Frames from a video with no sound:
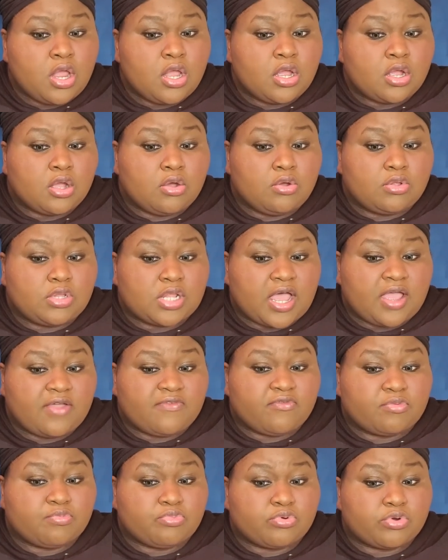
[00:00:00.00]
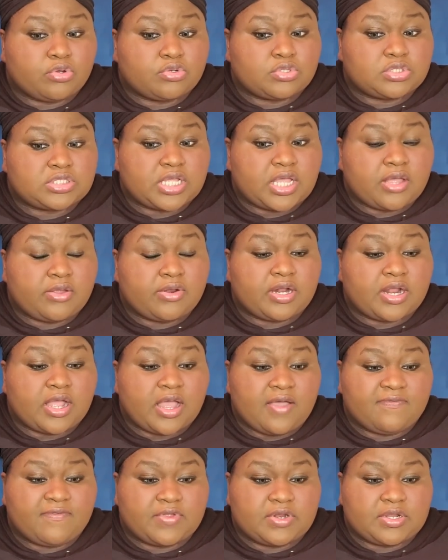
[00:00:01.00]
Go live with pro sound and
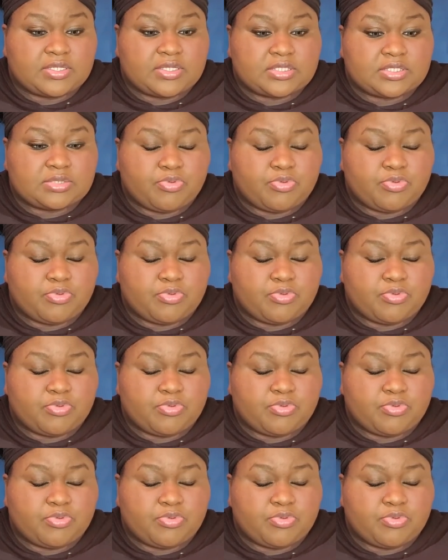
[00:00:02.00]
confidence.